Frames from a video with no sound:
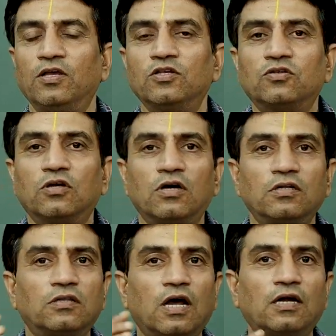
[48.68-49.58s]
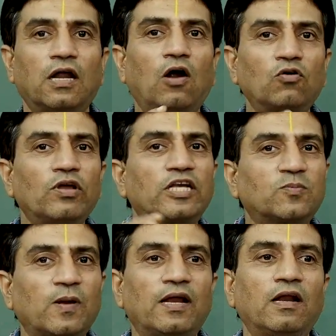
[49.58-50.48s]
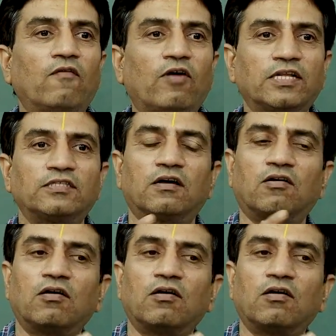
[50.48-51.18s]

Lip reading: So, that how to explain what is the